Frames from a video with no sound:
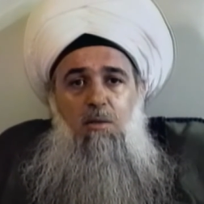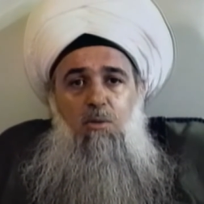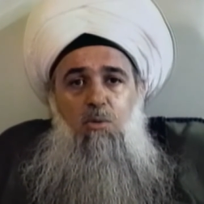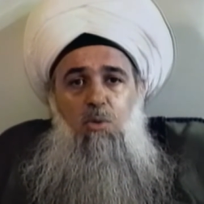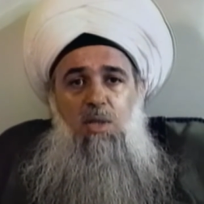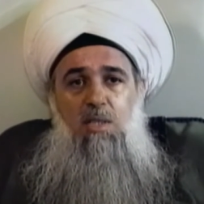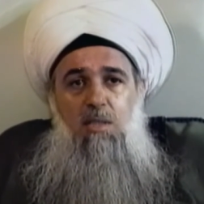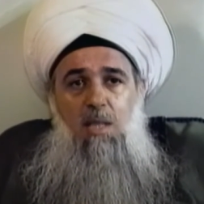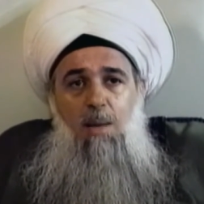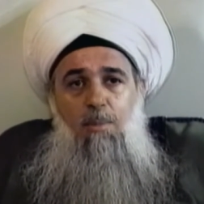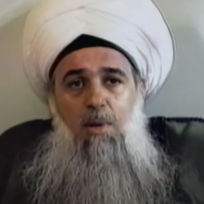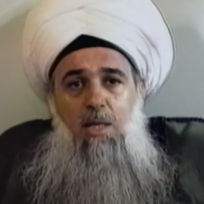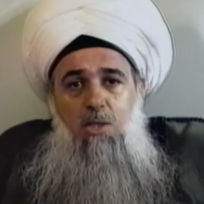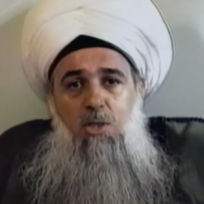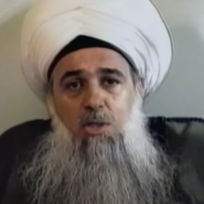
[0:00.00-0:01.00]
to
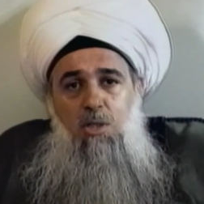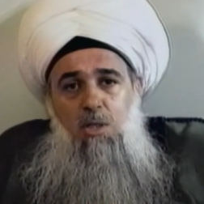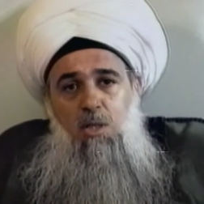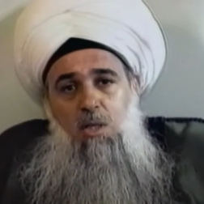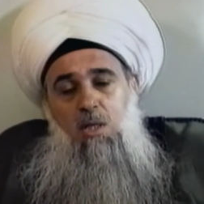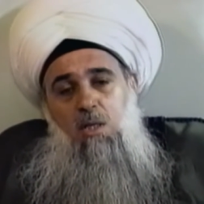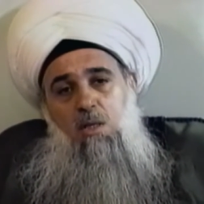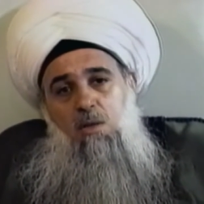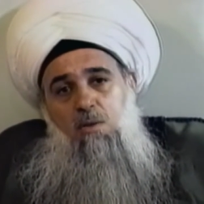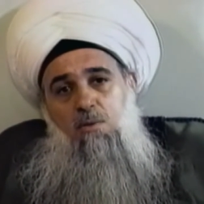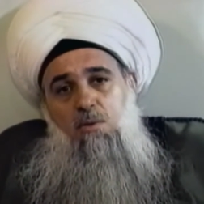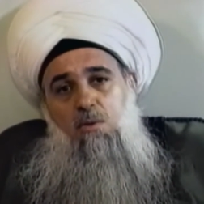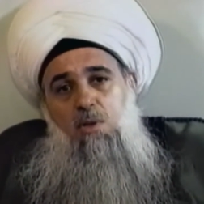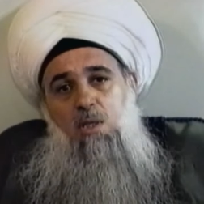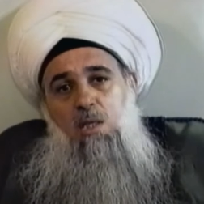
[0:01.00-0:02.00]
establish
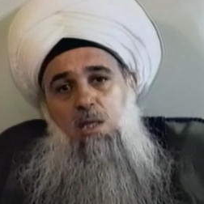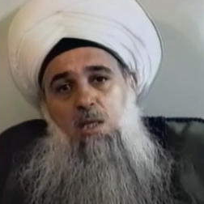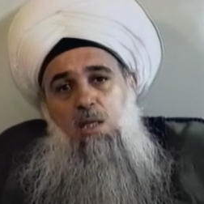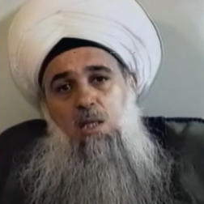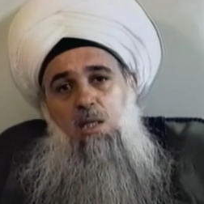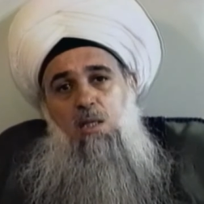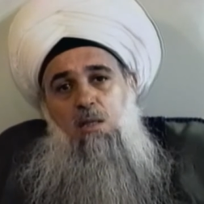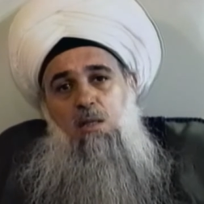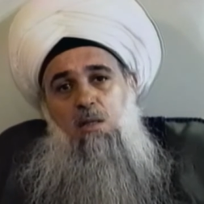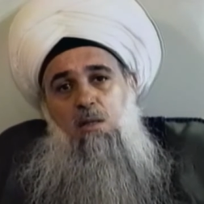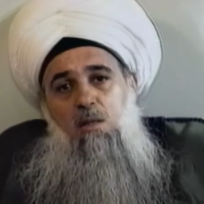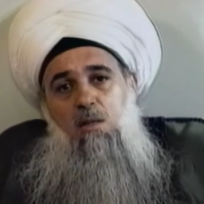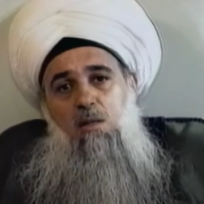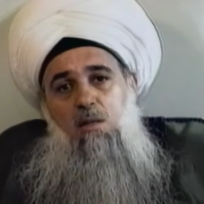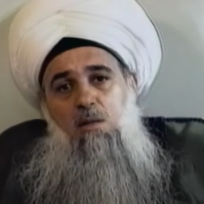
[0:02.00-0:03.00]
the
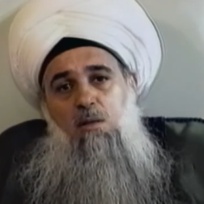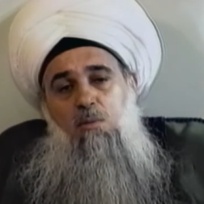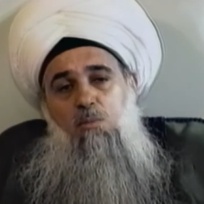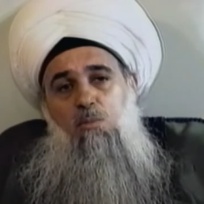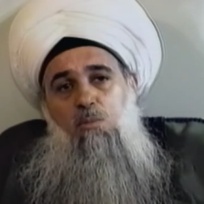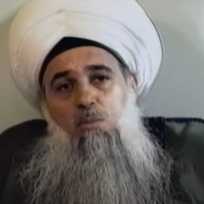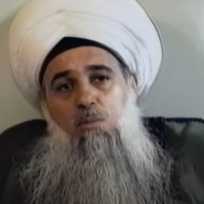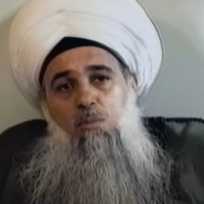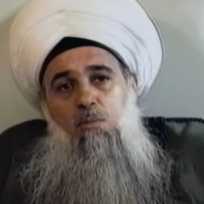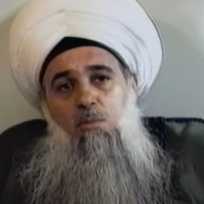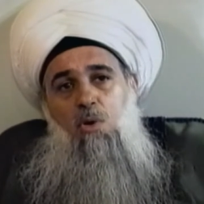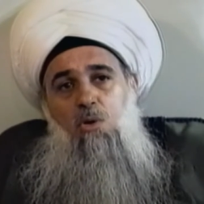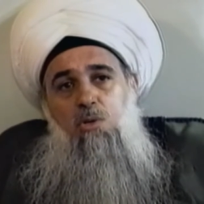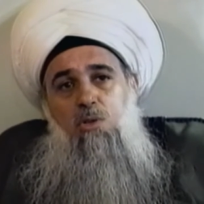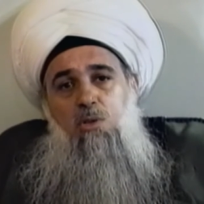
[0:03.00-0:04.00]
uh,
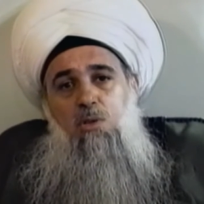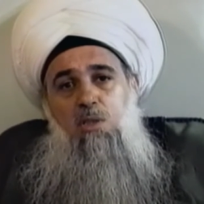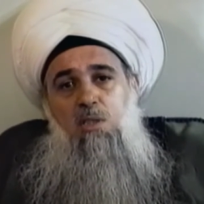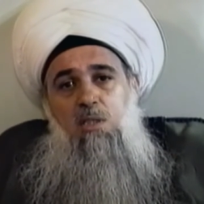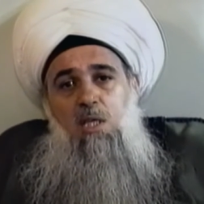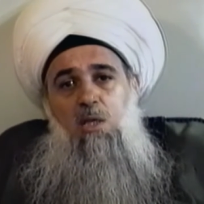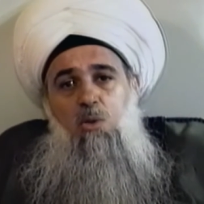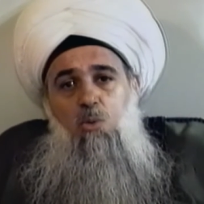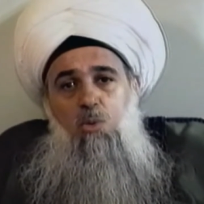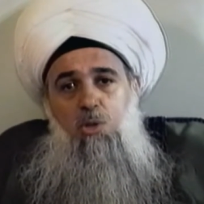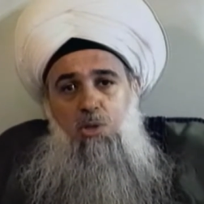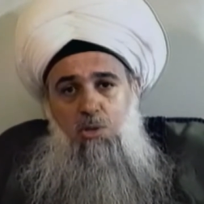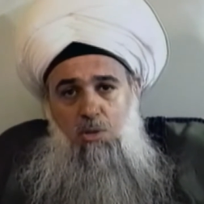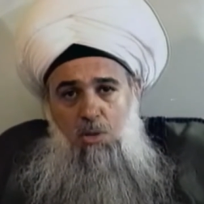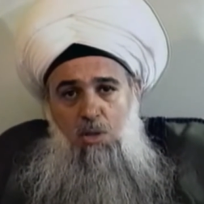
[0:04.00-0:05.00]
most
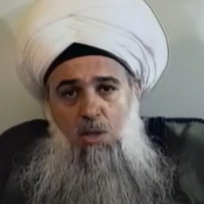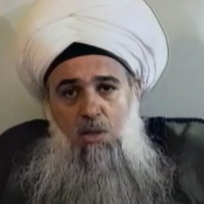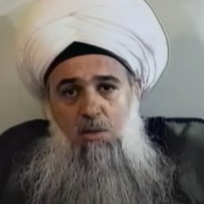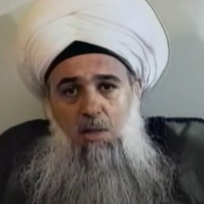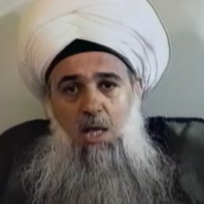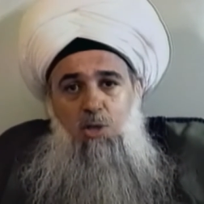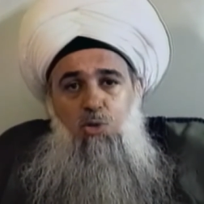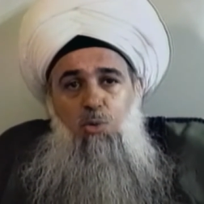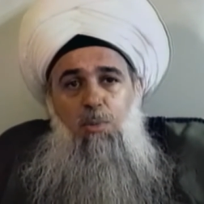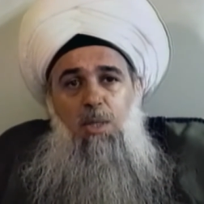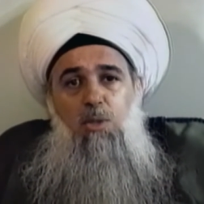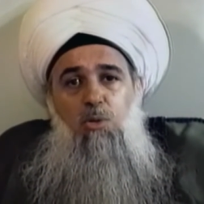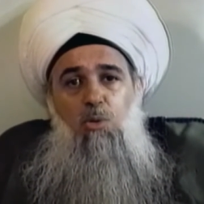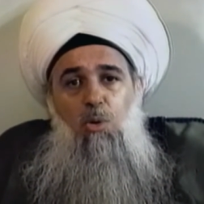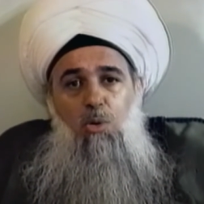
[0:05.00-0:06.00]
distinguished
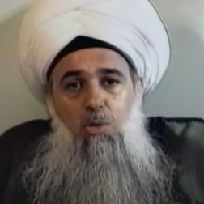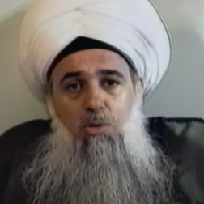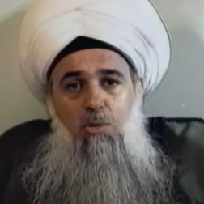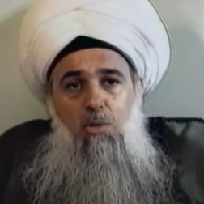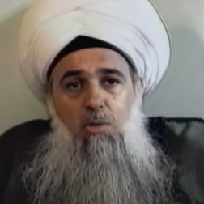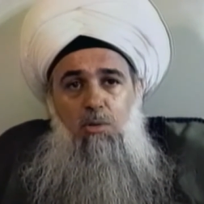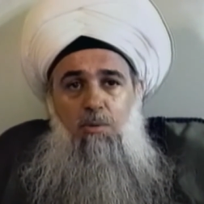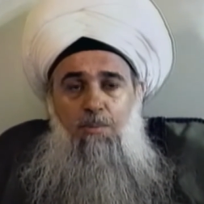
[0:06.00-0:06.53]
Naqshbandi order,